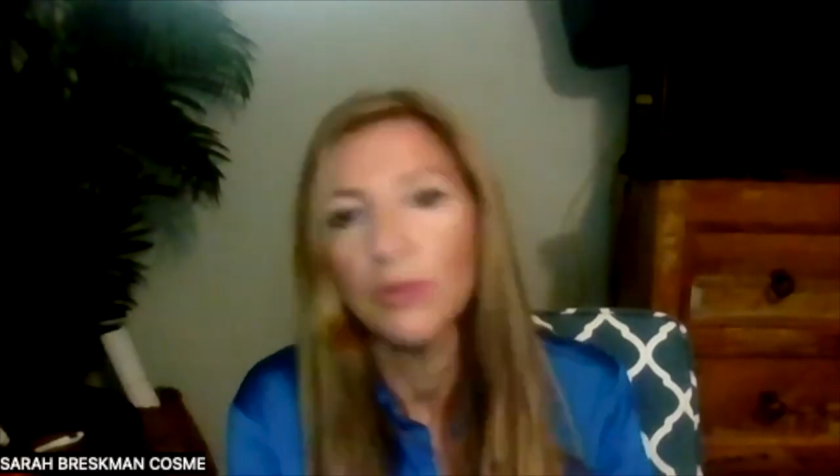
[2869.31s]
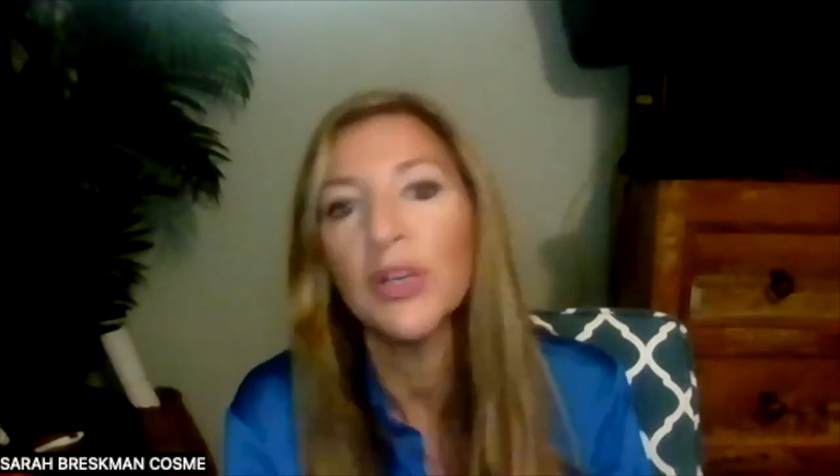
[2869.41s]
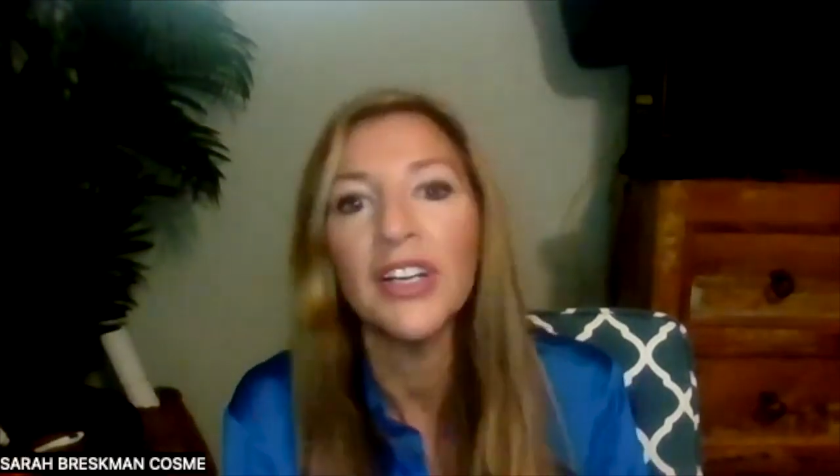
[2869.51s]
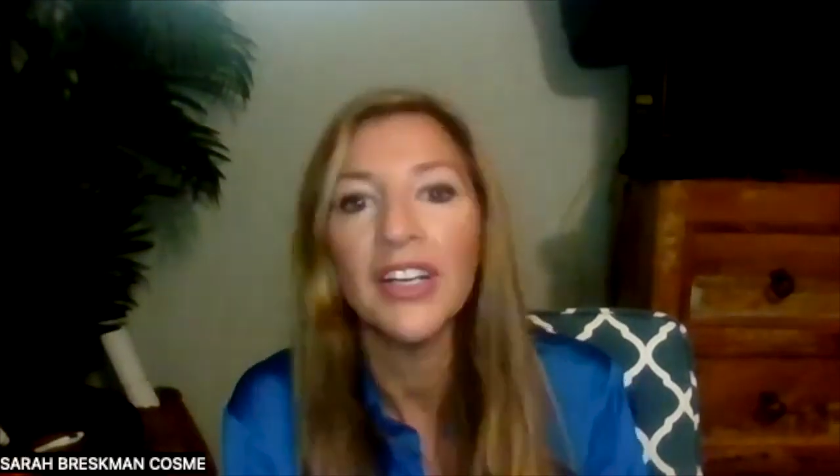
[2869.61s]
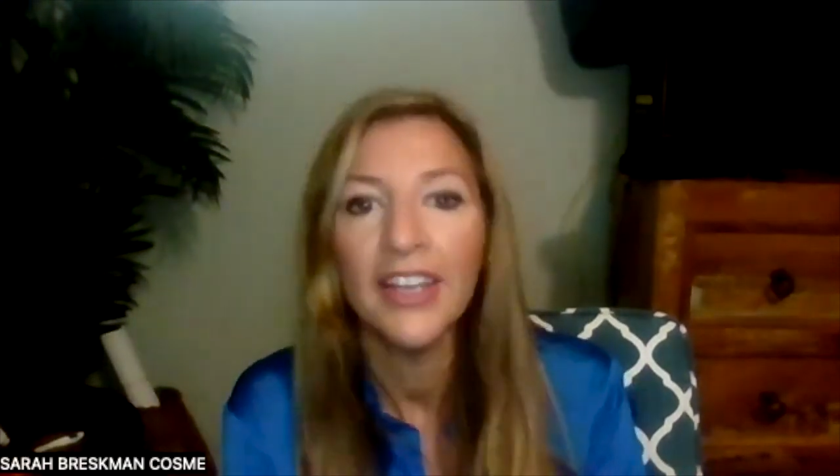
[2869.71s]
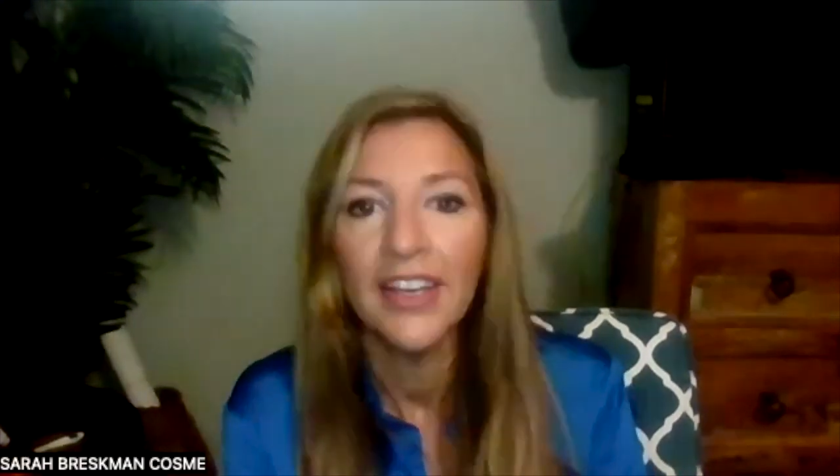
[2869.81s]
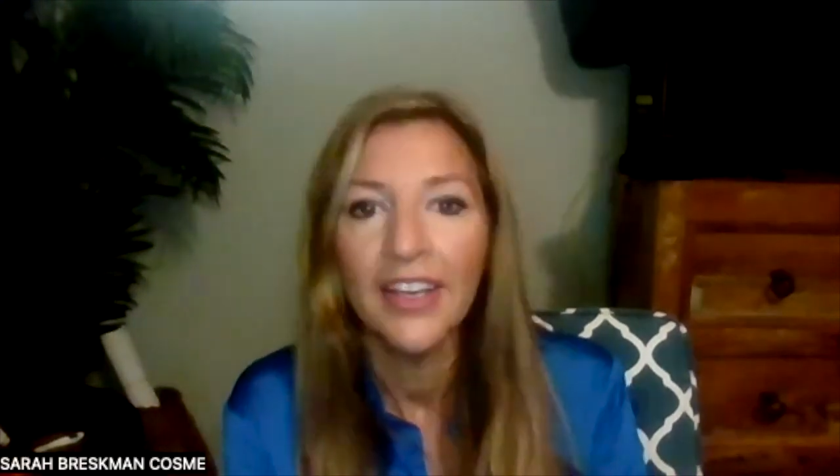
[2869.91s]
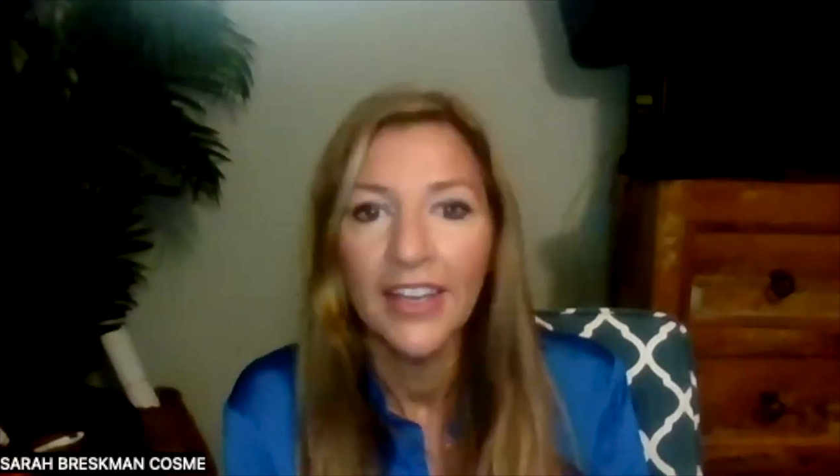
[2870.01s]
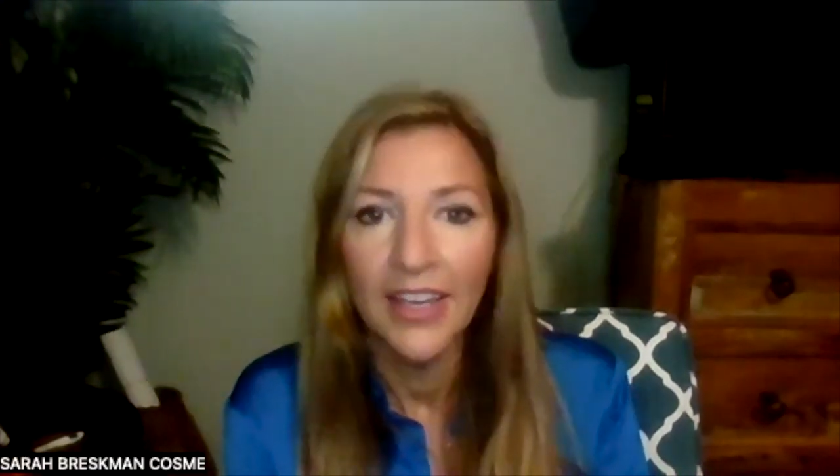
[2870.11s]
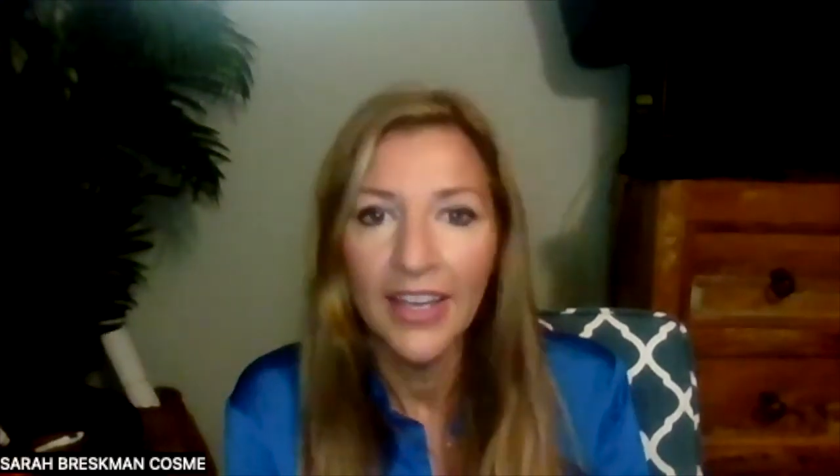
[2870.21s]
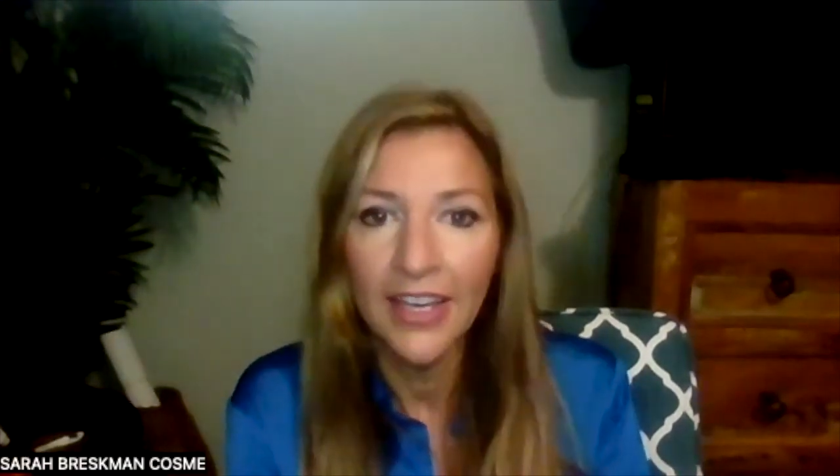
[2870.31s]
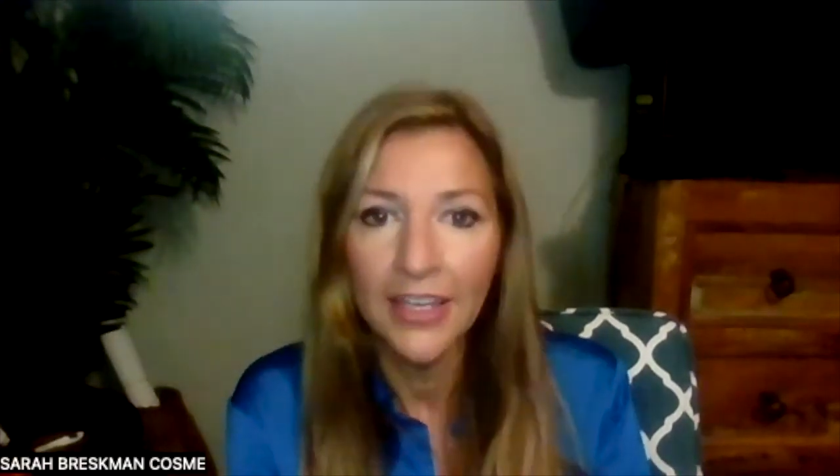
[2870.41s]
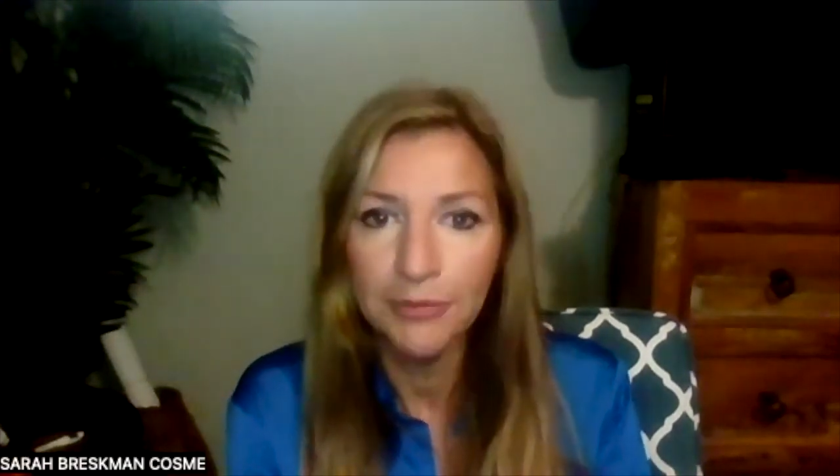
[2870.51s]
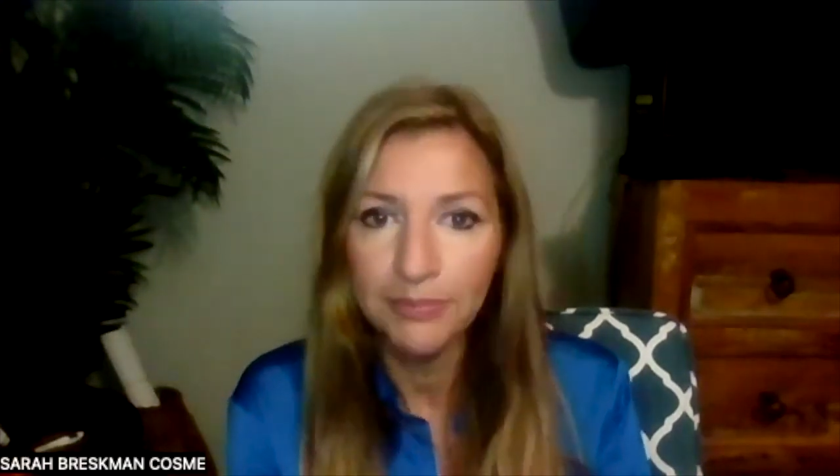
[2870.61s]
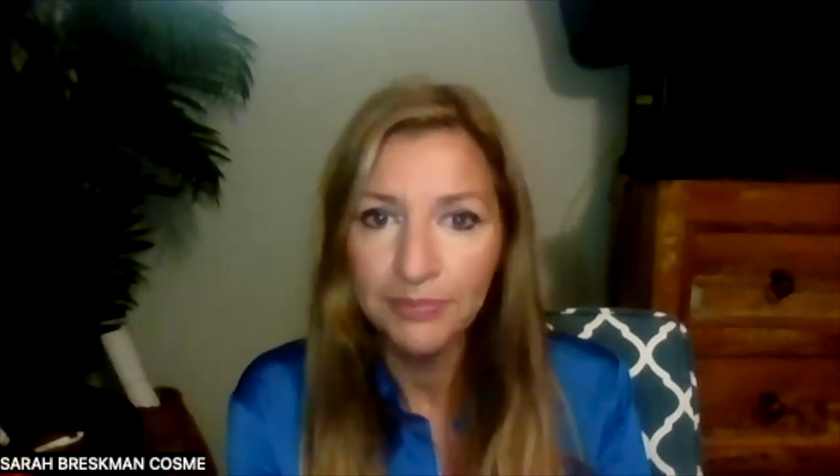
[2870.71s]
book.
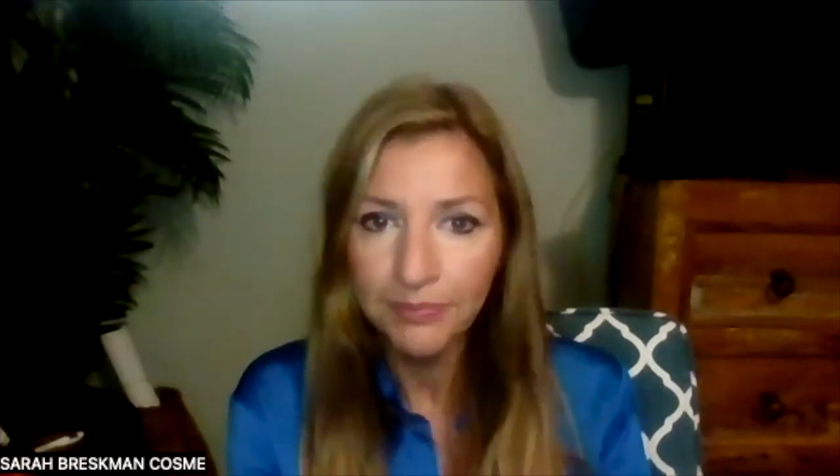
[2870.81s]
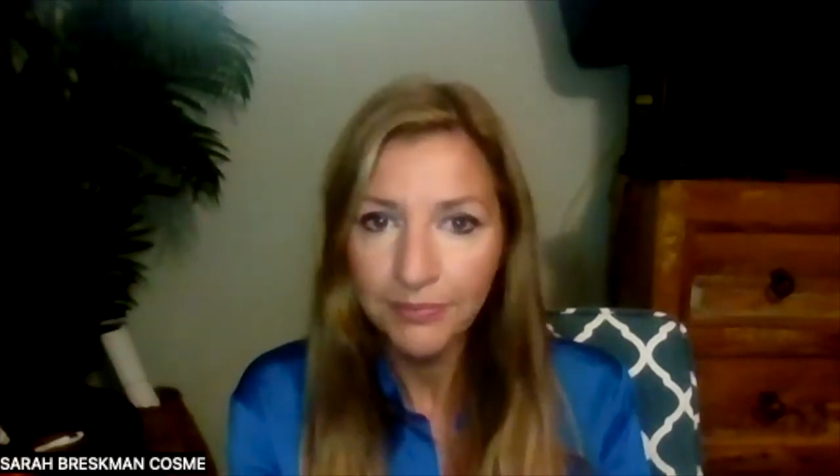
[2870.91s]
And